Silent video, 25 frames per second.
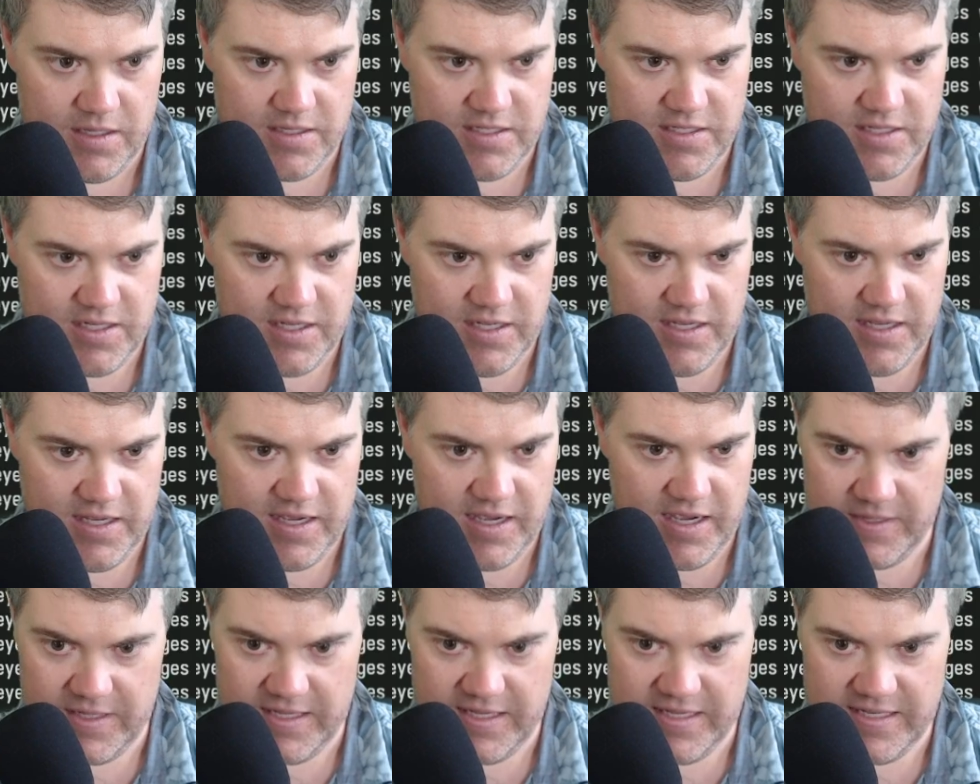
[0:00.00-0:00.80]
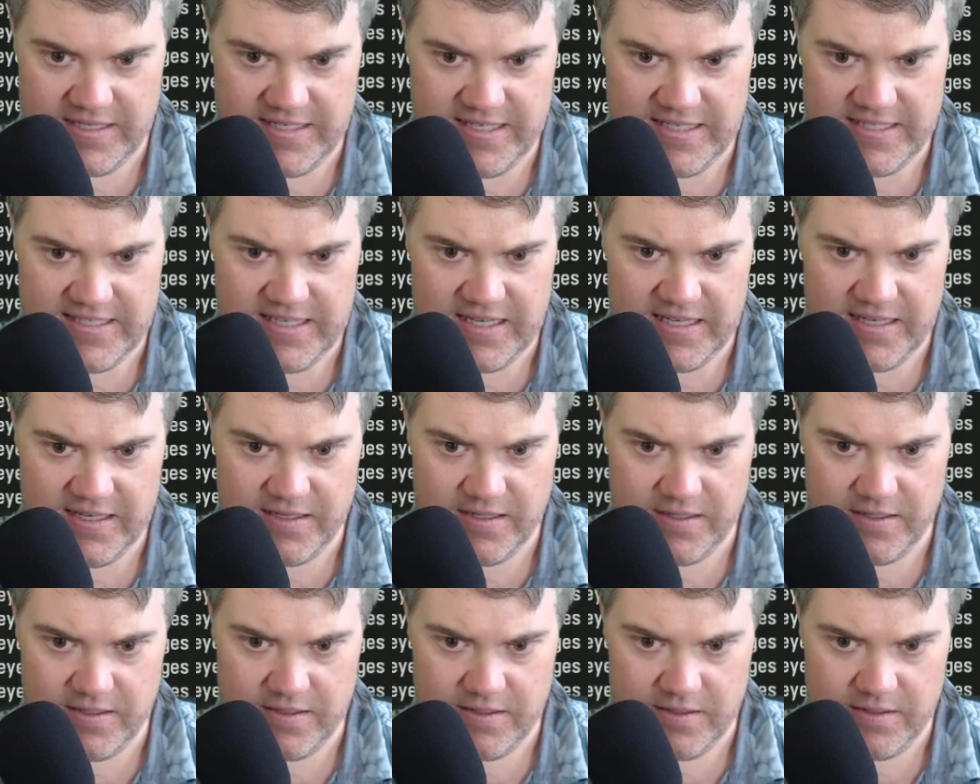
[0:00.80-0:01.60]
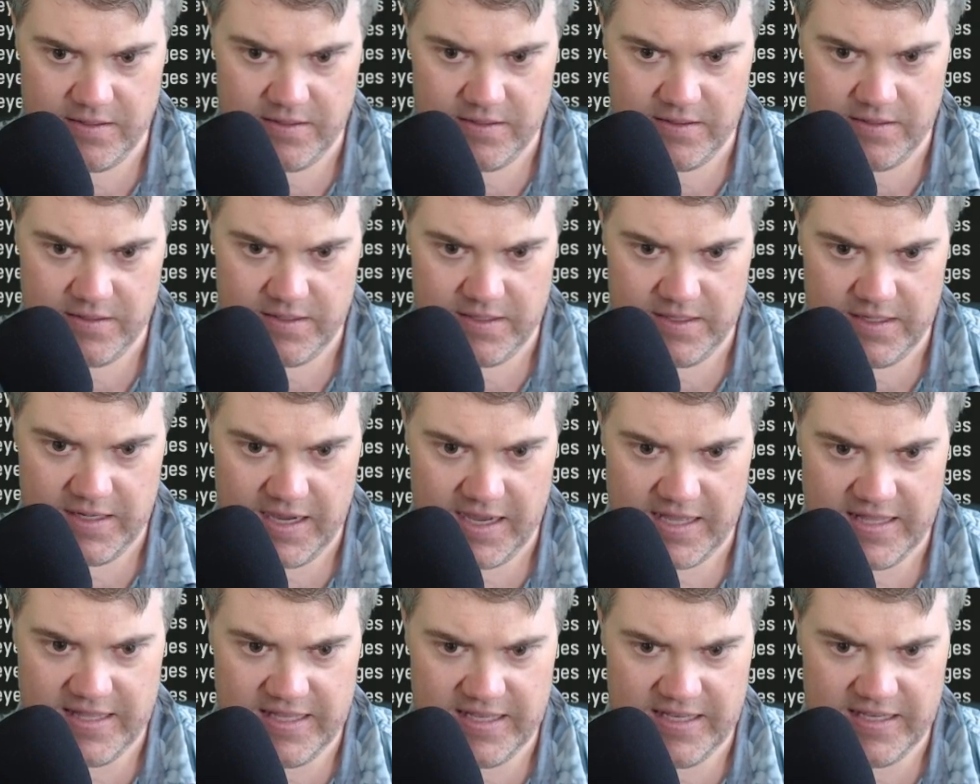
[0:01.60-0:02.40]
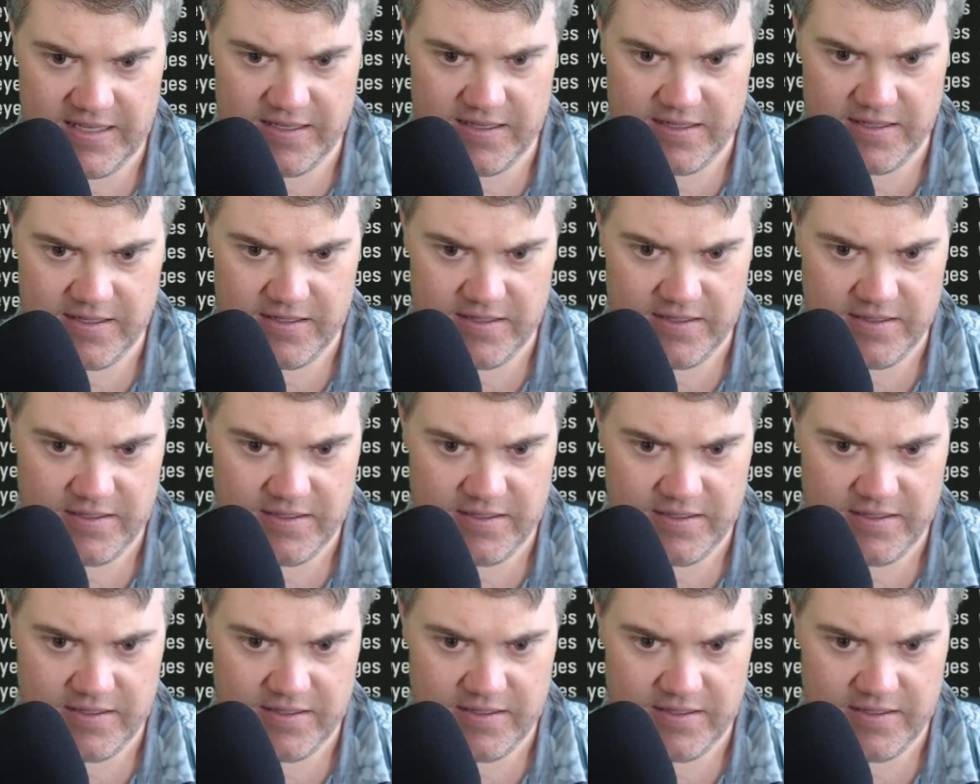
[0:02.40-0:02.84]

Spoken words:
See, is this it? I think.